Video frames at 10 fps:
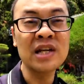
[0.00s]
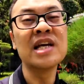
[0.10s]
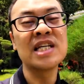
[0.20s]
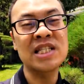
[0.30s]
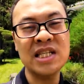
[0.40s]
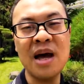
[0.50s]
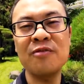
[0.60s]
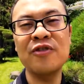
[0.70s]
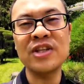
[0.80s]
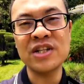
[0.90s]
some
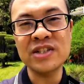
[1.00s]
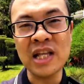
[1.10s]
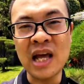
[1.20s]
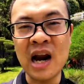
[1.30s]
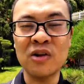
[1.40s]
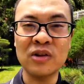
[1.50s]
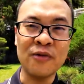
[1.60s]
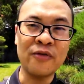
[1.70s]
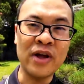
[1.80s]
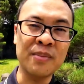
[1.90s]
features that are not
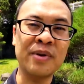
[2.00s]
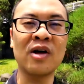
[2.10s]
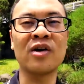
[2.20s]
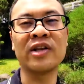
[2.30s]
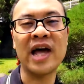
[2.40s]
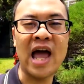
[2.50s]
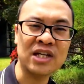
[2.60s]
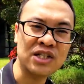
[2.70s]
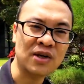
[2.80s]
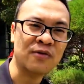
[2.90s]
available on the
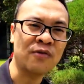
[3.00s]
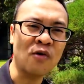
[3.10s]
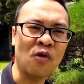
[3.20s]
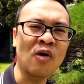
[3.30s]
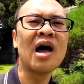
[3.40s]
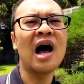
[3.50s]
Action 4.